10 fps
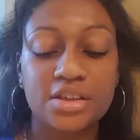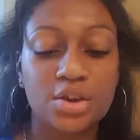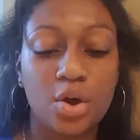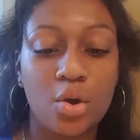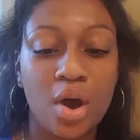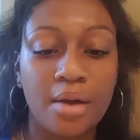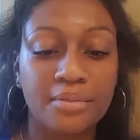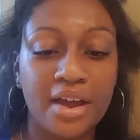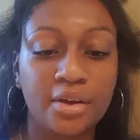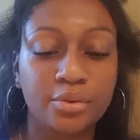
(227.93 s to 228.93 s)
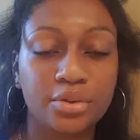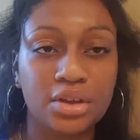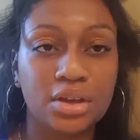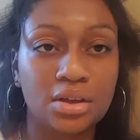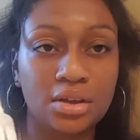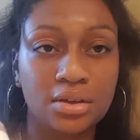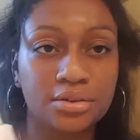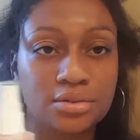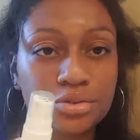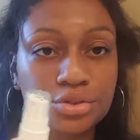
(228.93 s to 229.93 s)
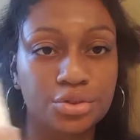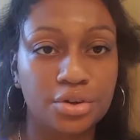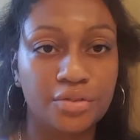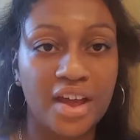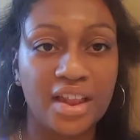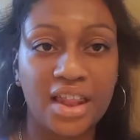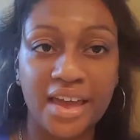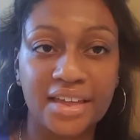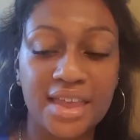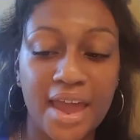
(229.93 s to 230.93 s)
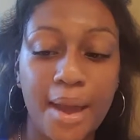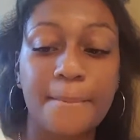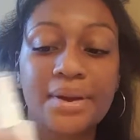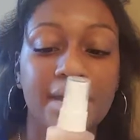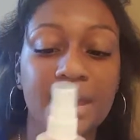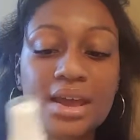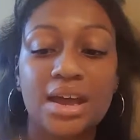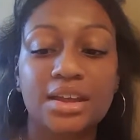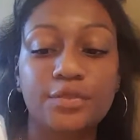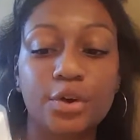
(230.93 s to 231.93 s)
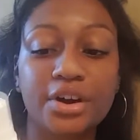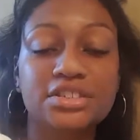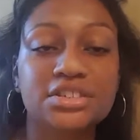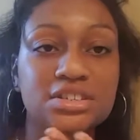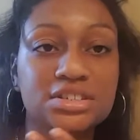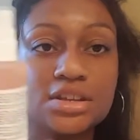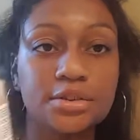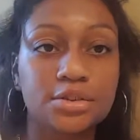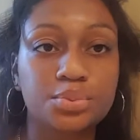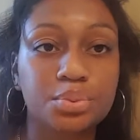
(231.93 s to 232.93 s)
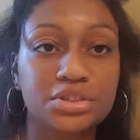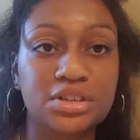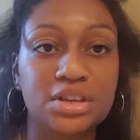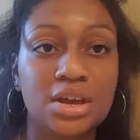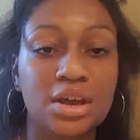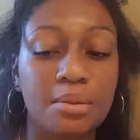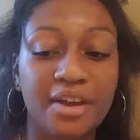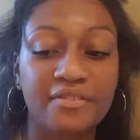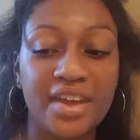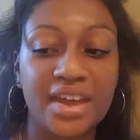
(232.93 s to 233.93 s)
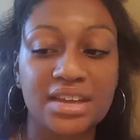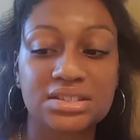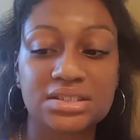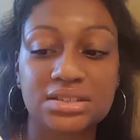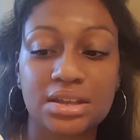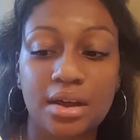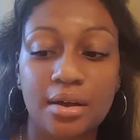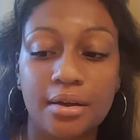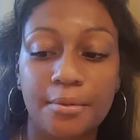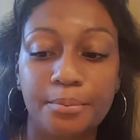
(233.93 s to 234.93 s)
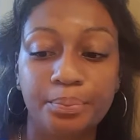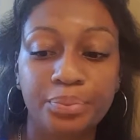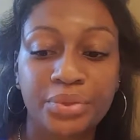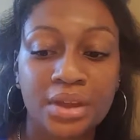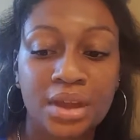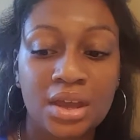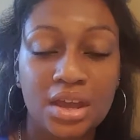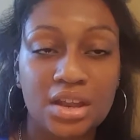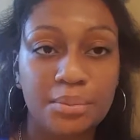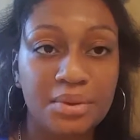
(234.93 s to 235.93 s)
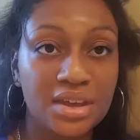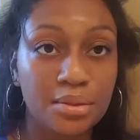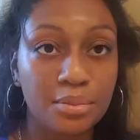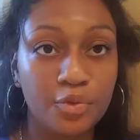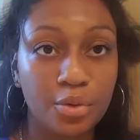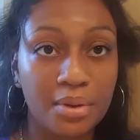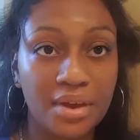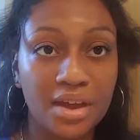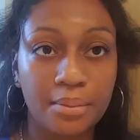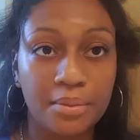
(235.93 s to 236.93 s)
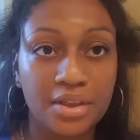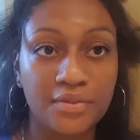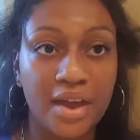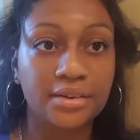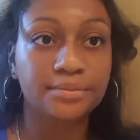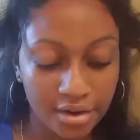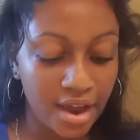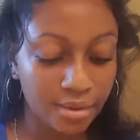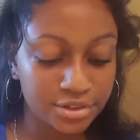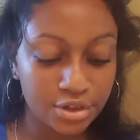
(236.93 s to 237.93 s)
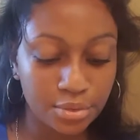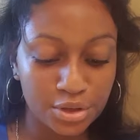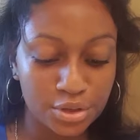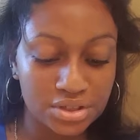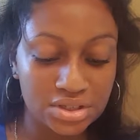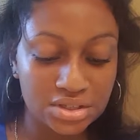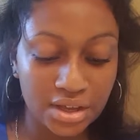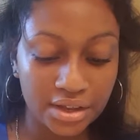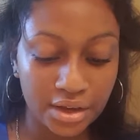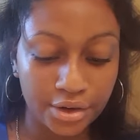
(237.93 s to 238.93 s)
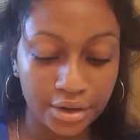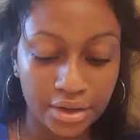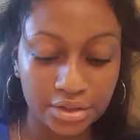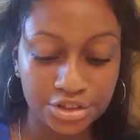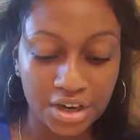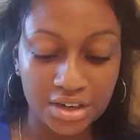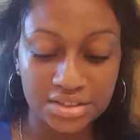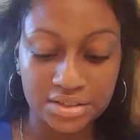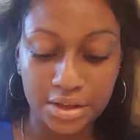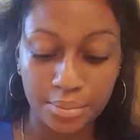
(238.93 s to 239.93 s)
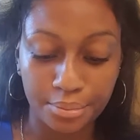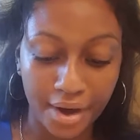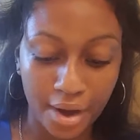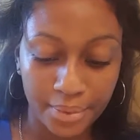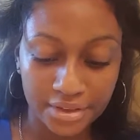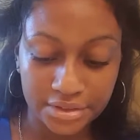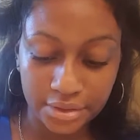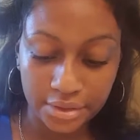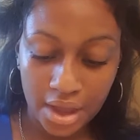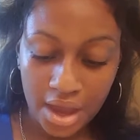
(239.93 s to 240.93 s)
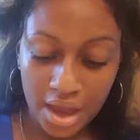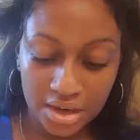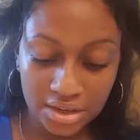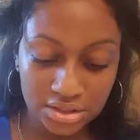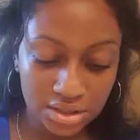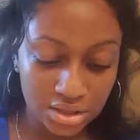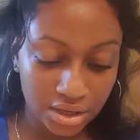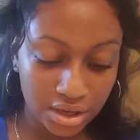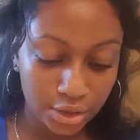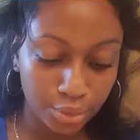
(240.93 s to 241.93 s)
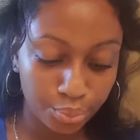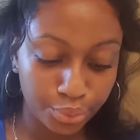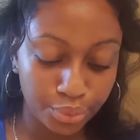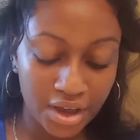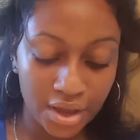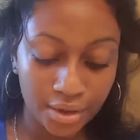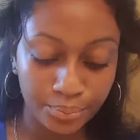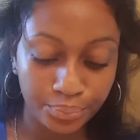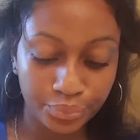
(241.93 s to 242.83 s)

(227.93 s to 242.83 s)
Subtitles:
So I'm not really sure if I like that. But as far as just spritzing my face in the beginning before my makeup, it's fine. Now I'm just going to be using this LA Girl Shady Slim Brow Pencil, and it's in the color Brunette,